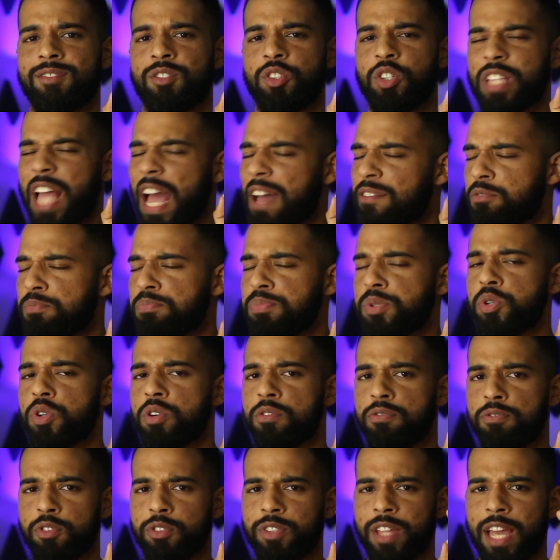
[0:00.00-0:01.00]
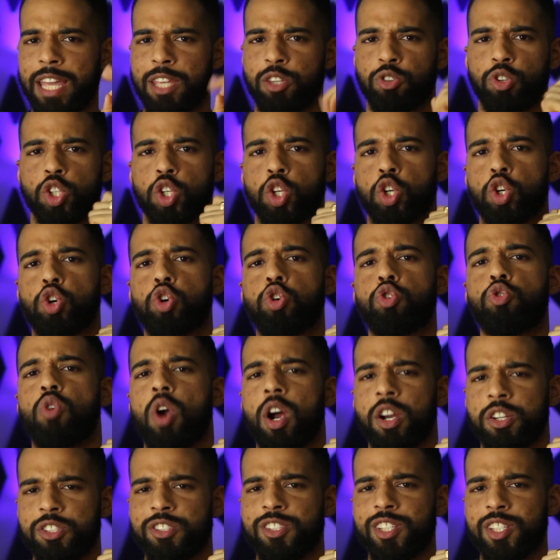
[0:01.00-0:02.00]
You're gonna have a beautiful day. You're gonna
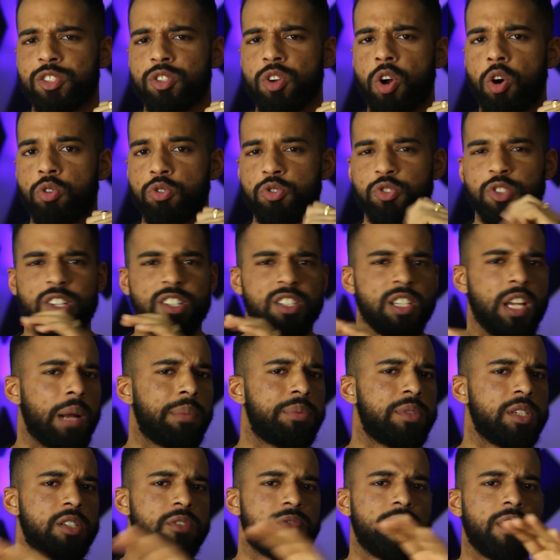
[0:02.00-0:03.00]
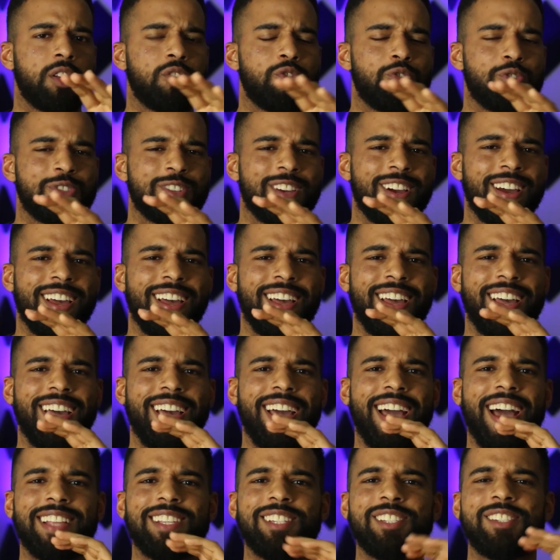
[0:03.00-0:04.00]
crush these goals. You're gonna set up these funnels
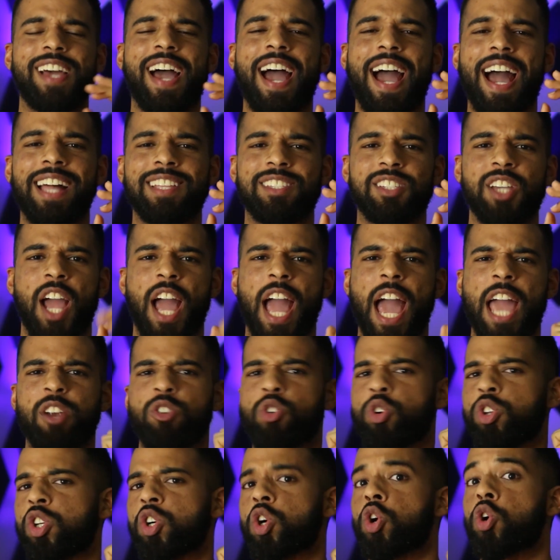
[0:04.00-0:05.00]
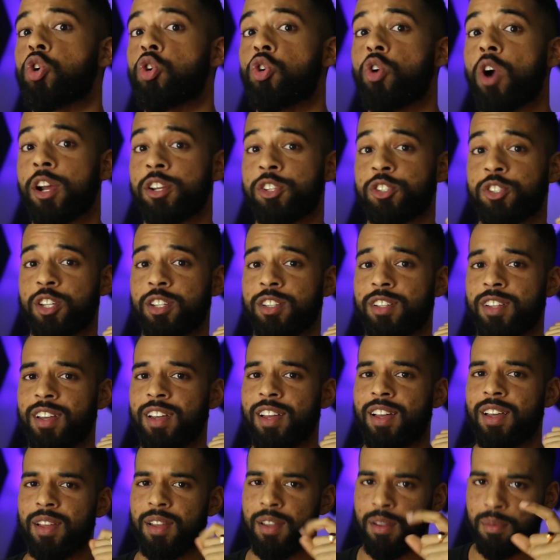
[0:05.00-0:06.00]
and these ads, and you're gonna crush it
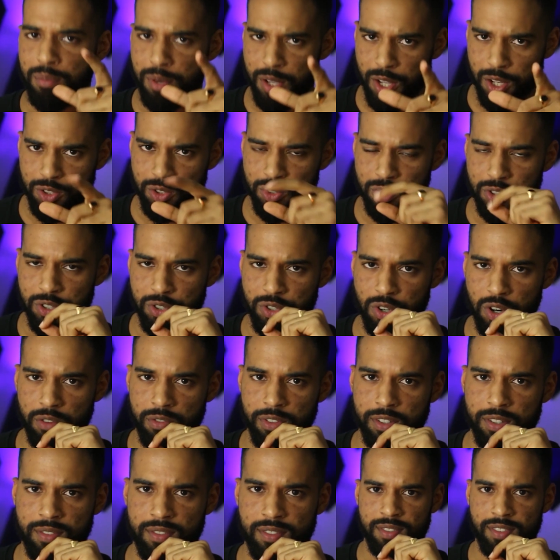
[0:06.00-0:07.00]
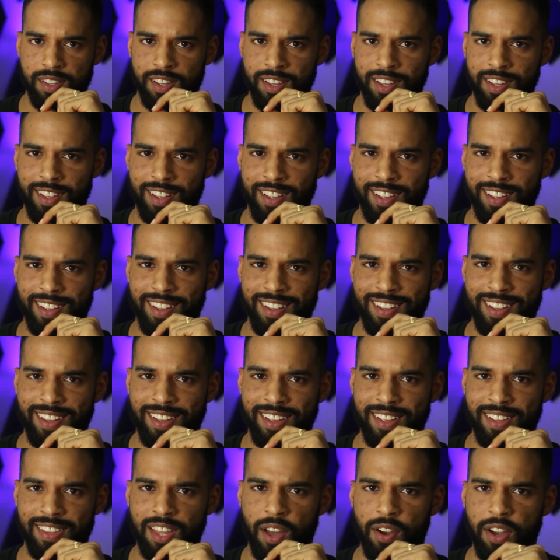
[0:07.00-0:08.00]
because you deserve it.
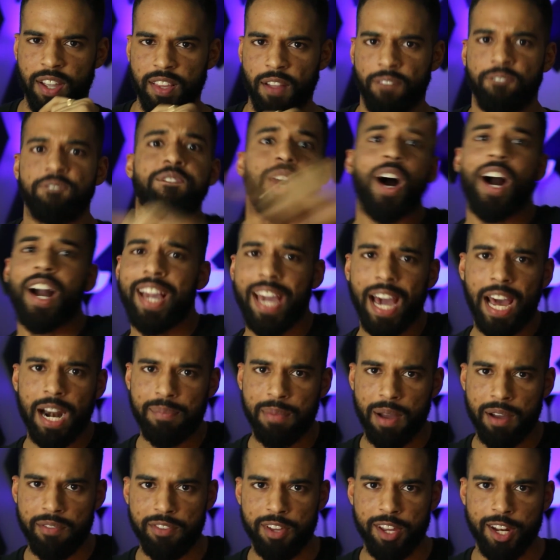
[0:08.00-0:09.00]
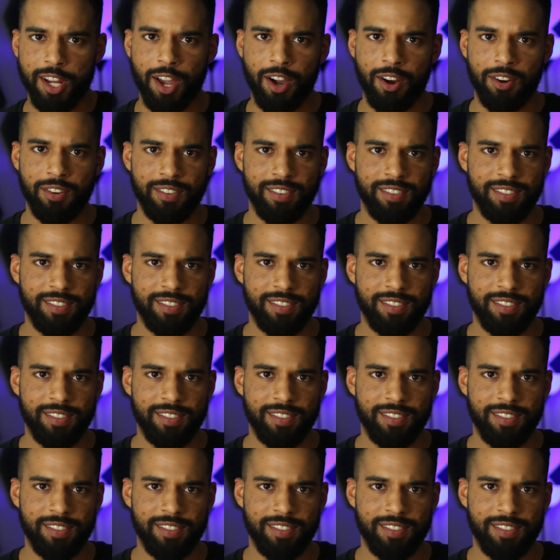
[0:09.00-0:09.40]
Now get the out of my video.